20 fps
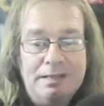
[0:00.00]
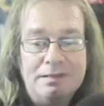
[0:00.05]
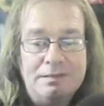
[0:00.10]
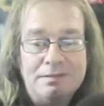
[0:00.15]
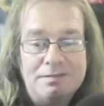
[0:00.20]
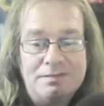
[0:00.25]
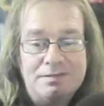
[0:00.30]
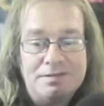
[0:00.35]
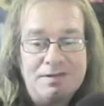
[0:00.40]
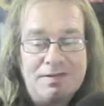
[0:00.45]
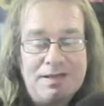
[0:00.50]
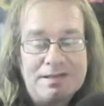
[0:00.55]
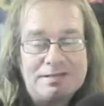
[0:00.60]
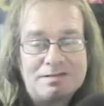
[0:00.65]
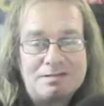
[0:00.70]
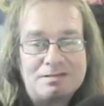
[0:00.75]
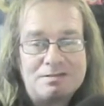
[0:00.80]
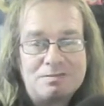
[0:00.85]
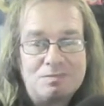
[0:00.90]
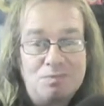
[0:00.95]
So
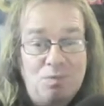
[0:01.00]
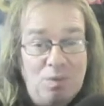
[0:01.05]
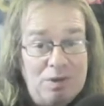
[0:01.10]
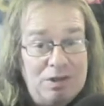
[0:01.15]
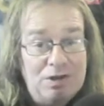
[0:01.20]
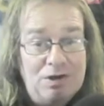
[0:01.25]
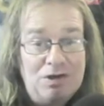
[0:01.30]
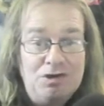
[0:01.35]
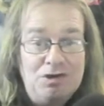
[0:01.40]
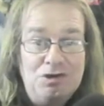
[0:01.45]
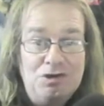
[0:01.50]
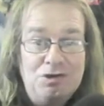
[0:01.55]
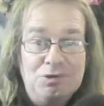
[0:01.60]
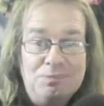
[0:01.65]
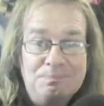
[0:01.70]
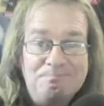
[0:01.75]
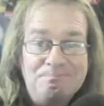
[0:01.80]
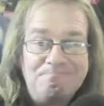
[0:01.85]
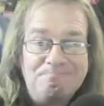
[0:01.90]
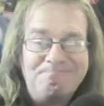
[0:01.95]
that's what you got to do.
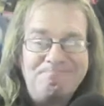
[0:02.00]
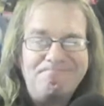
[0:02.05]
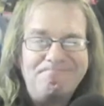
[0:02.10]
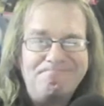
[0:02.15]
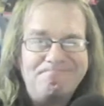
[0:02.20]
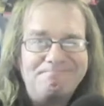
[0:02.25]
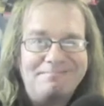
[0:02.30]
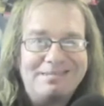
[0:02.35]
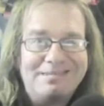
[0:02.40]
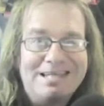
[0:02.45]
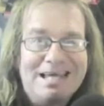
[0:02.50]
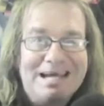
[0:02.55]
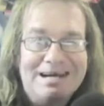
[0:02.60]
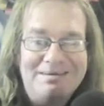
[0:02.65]
See ya.